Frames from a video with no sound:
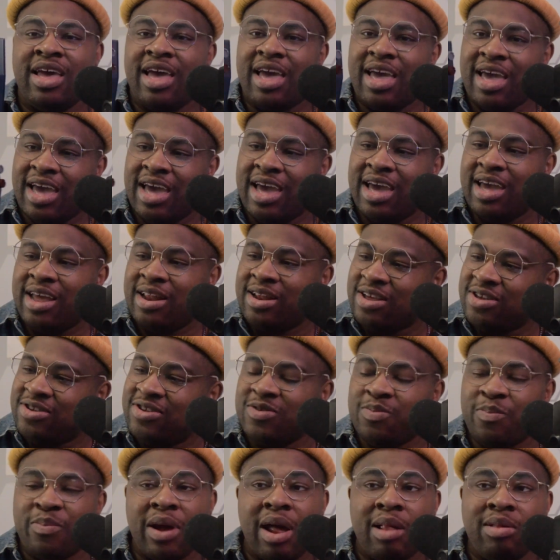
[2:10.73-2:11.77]
And this is
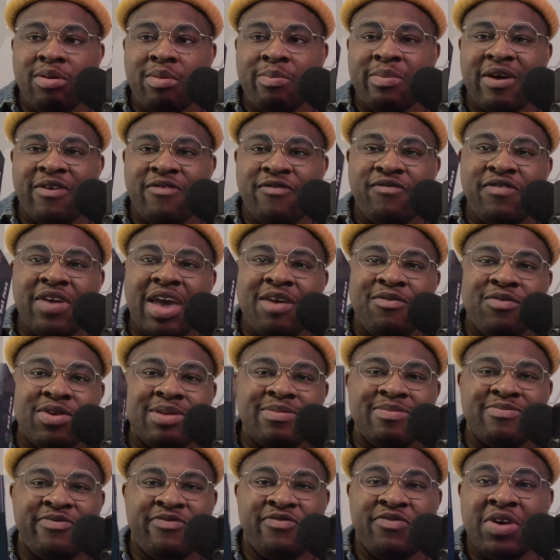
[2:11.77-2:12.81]
probably my favorite
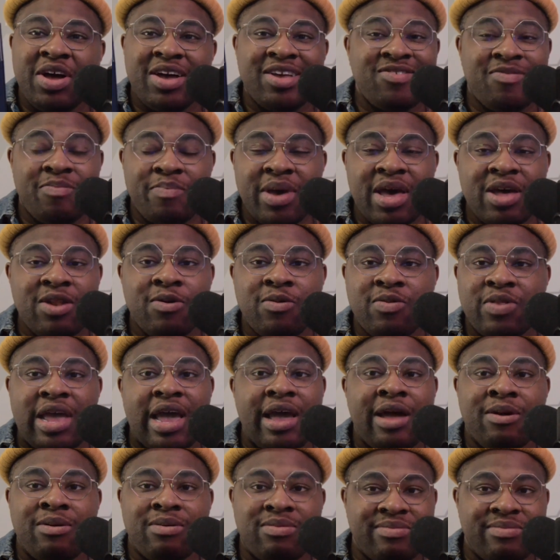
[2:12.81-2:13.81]
fuzz pedal now.